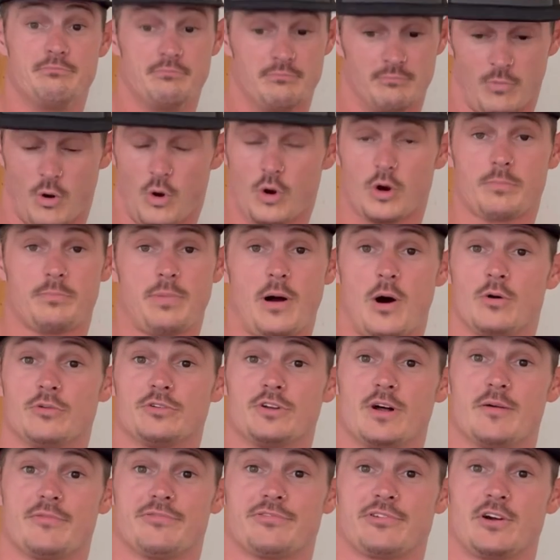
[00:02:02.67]
more boned
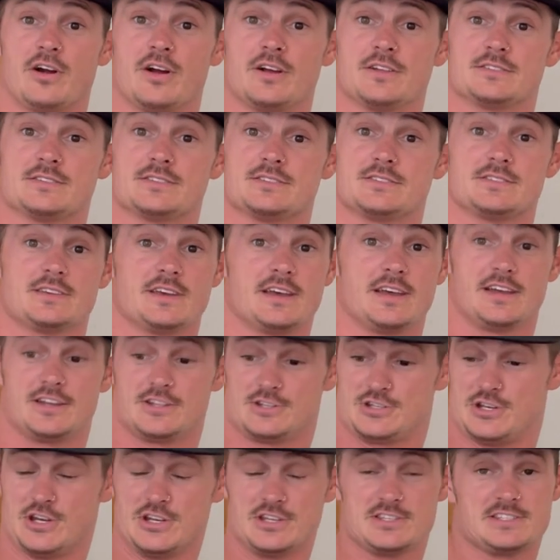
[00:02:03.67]
up fronts,
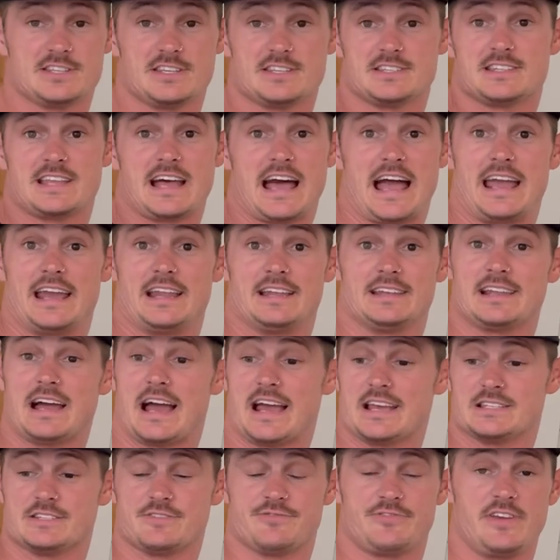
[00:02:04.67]
just as tight,
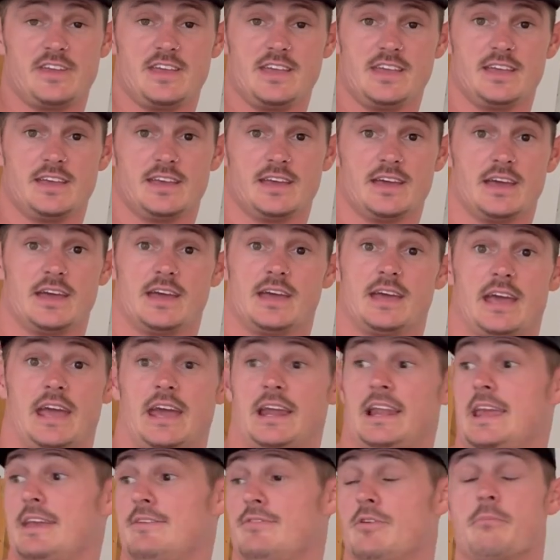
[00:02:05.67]
nice feet,
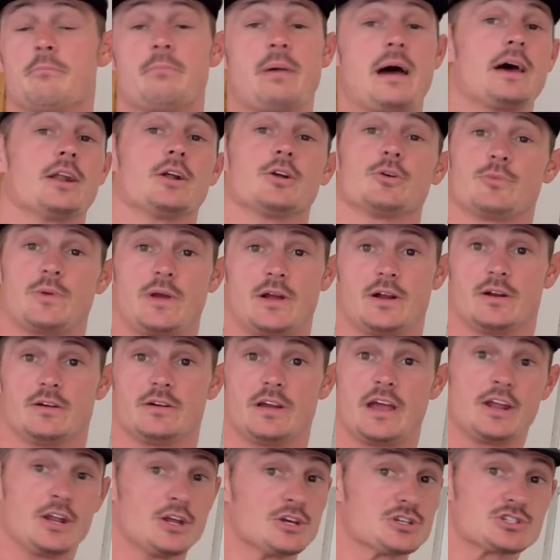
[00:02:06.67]
and even better rear
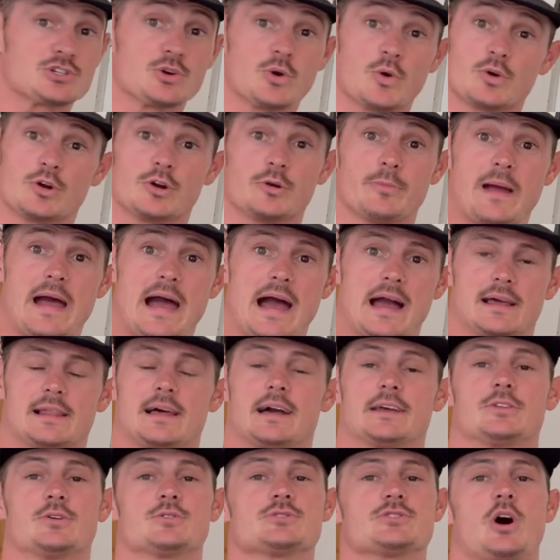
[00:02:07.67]
and a shorter back.
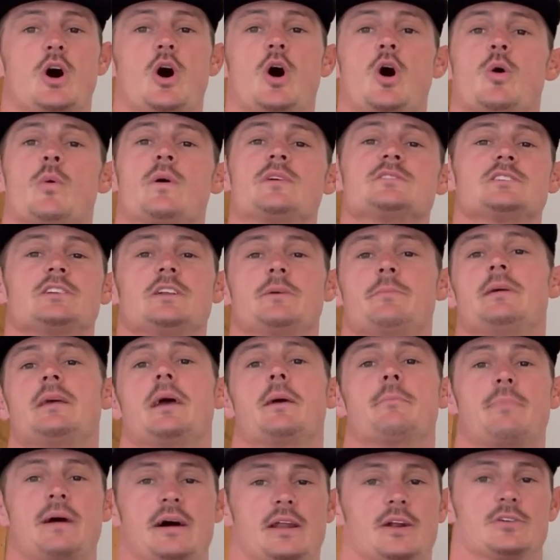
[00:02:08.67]
Like, there's always going to be a
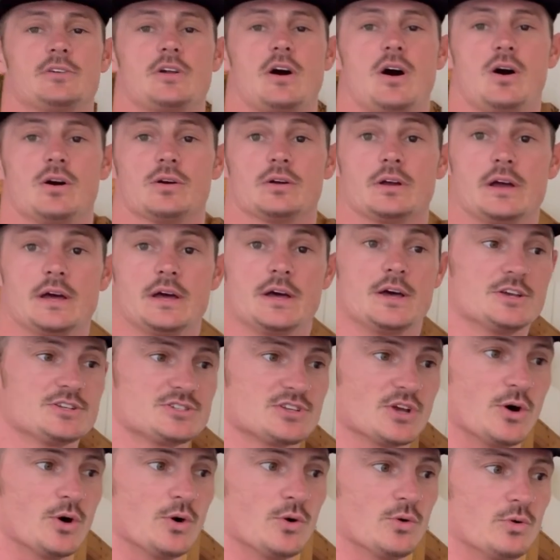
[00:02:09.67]
better dog.
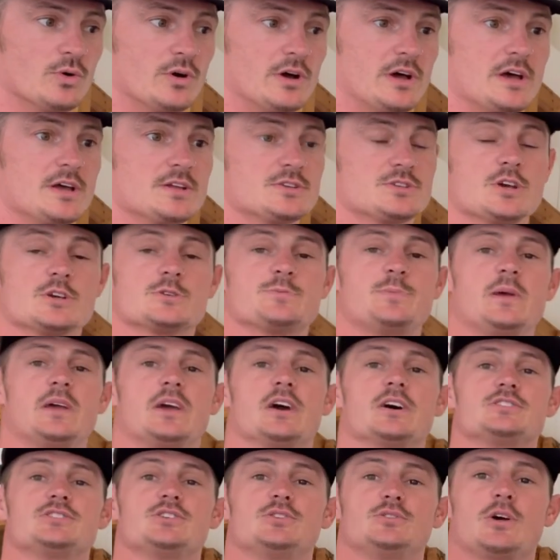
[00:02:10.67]
So just
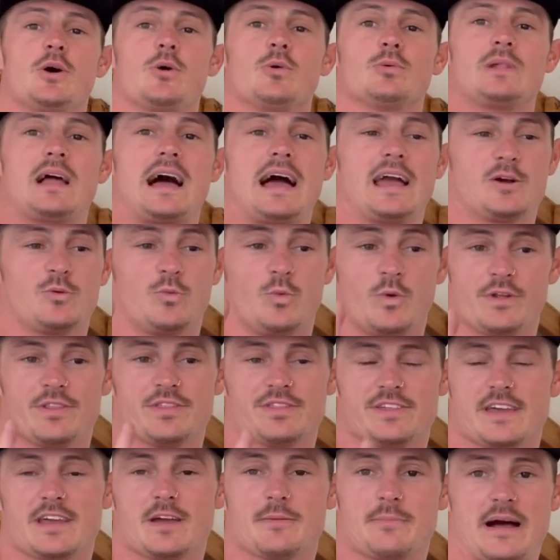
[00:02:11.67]
because you don't like one
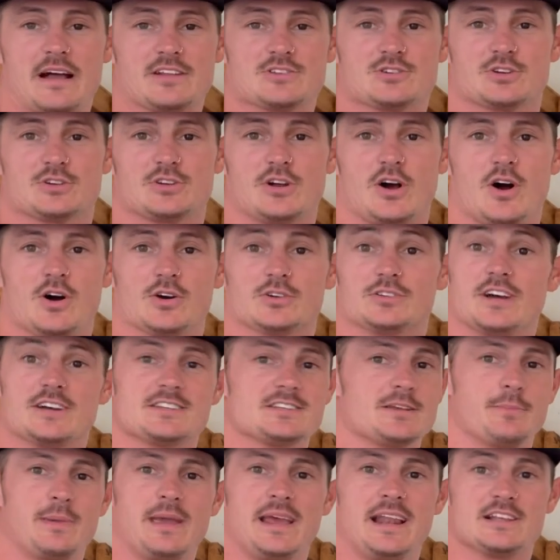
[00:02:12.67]
thing about your dog
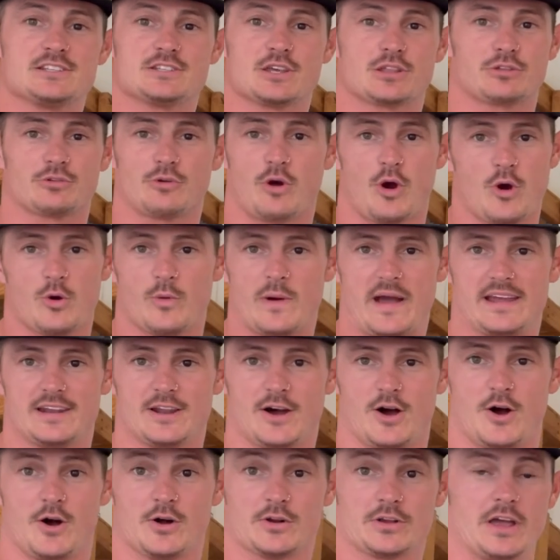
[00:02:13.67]
doesn't mean it's a throwaway
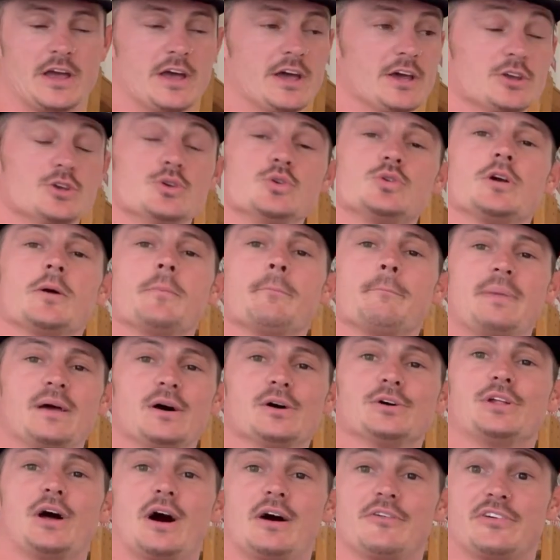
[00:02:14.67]
dog. You can
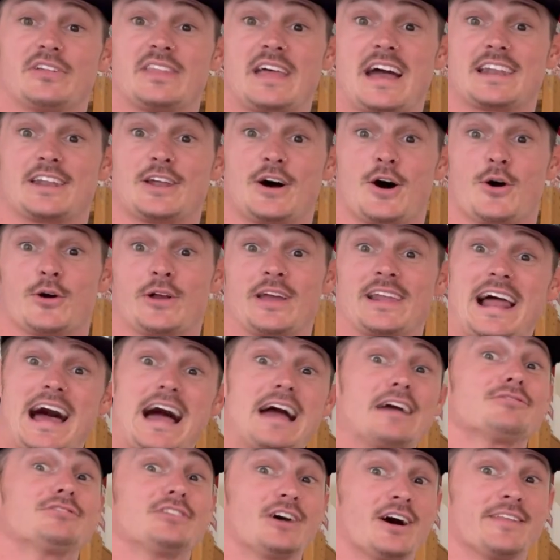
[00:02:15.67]
build off of that dog, and
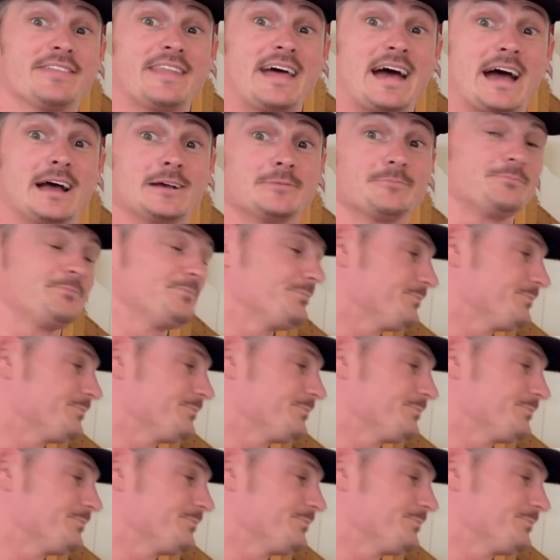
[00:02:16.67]
I've done that.